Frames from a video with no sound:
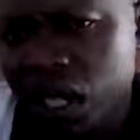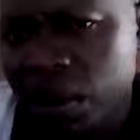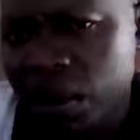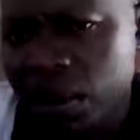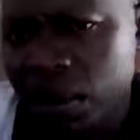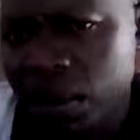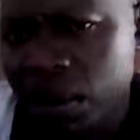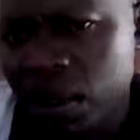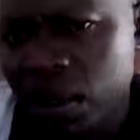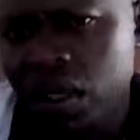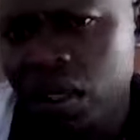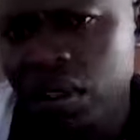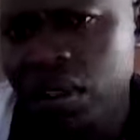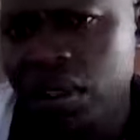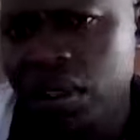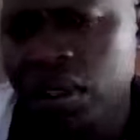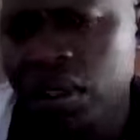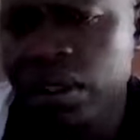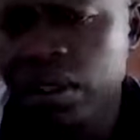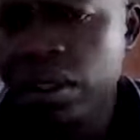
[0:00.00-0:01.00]
Okay,
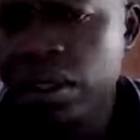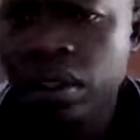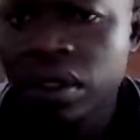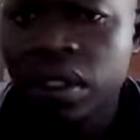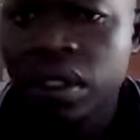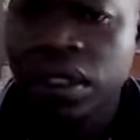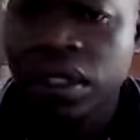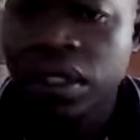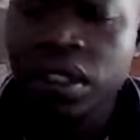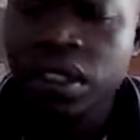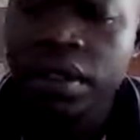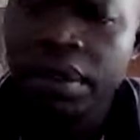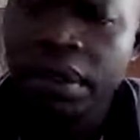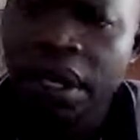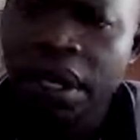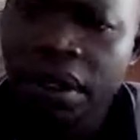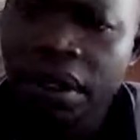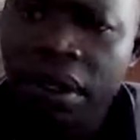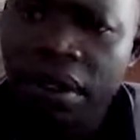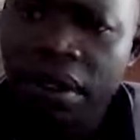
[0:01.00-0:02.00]
so it's just a matter
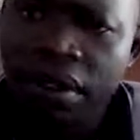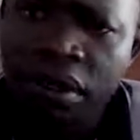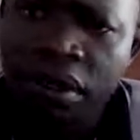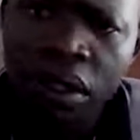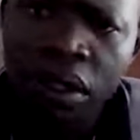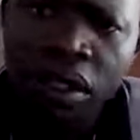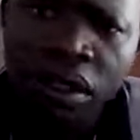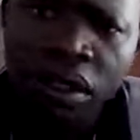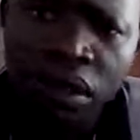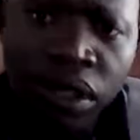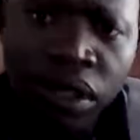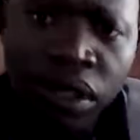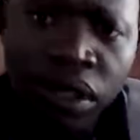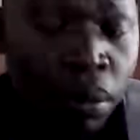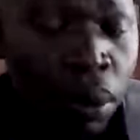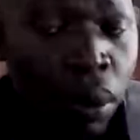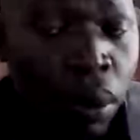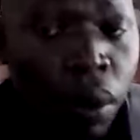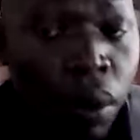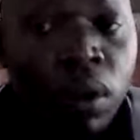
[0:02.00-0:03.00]
of going to simple,
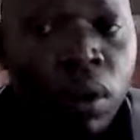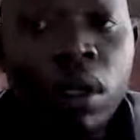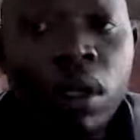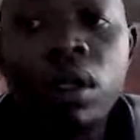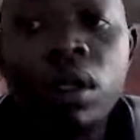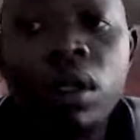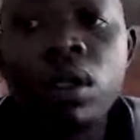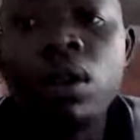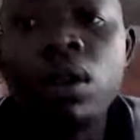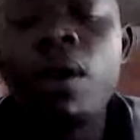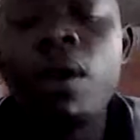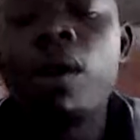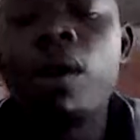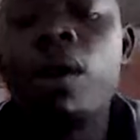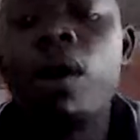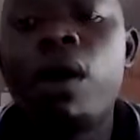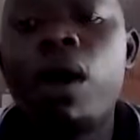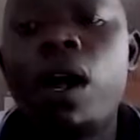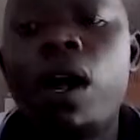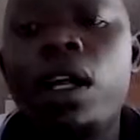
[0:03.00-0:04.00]

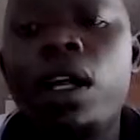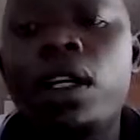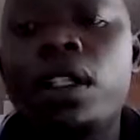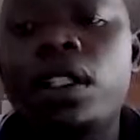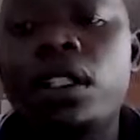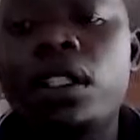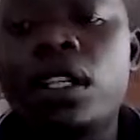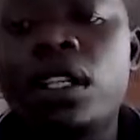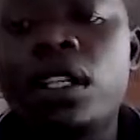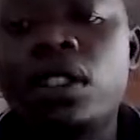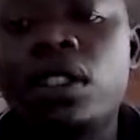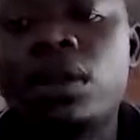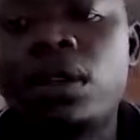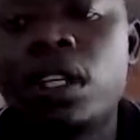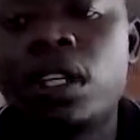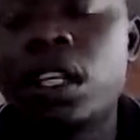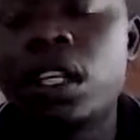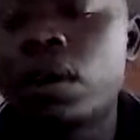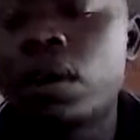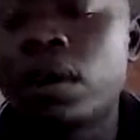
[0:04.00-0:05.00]
and you click
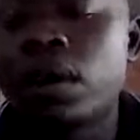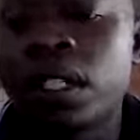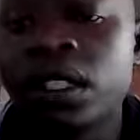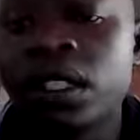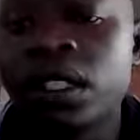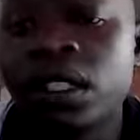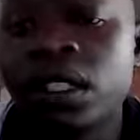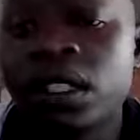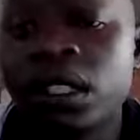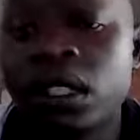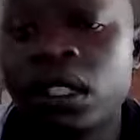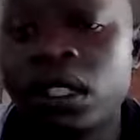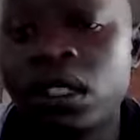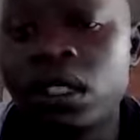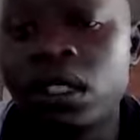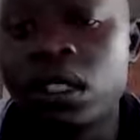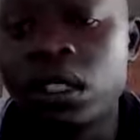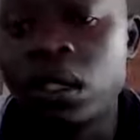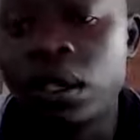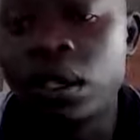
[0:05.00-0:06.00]
on it. Click on
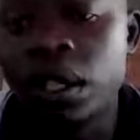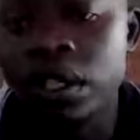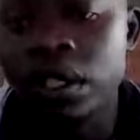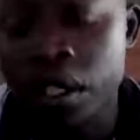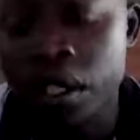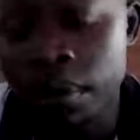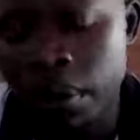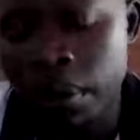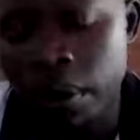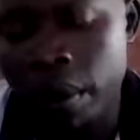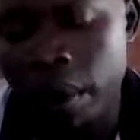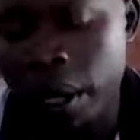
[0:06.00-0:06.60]
the simple one,